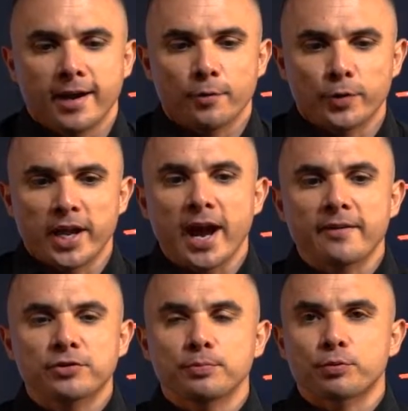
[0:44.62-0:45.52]
We
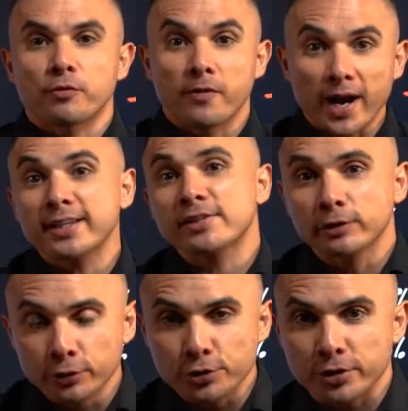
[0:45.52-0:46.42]
have to provide
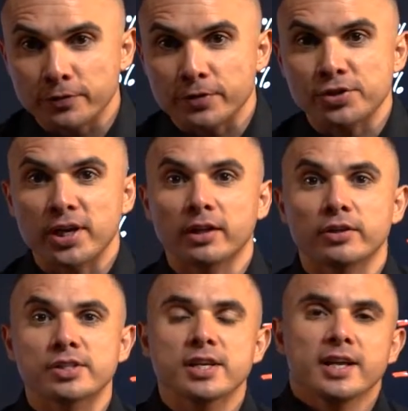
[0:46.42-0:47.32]
solutions for
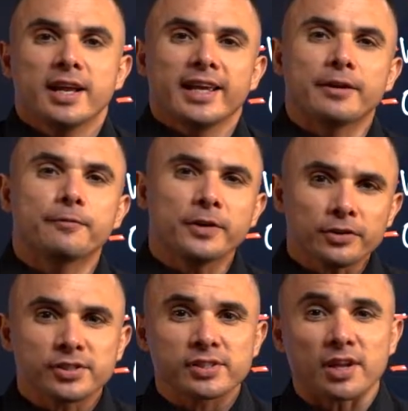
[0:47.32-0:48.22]
sellers. If we are
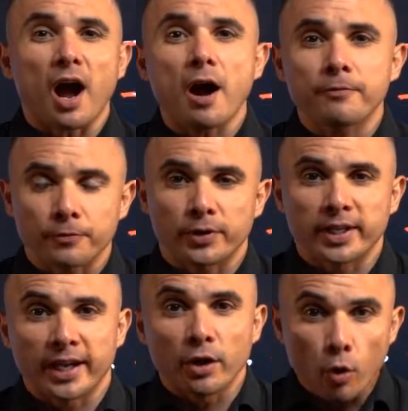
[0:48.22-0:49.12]
just
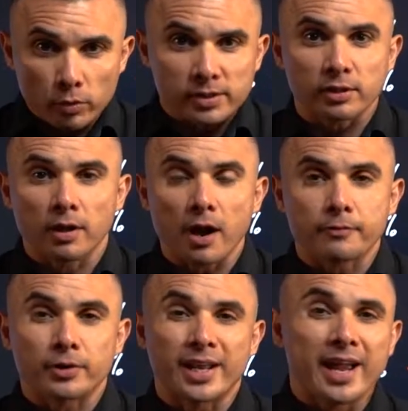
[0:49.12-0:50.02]
offering a wholesale
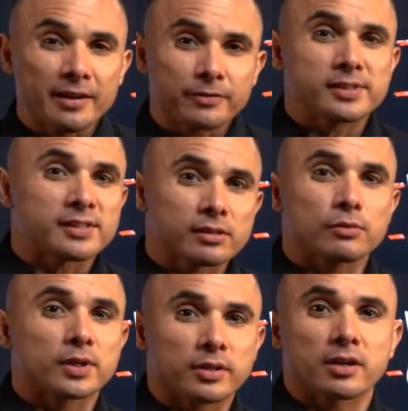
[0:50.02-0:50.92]
offer in every single one of the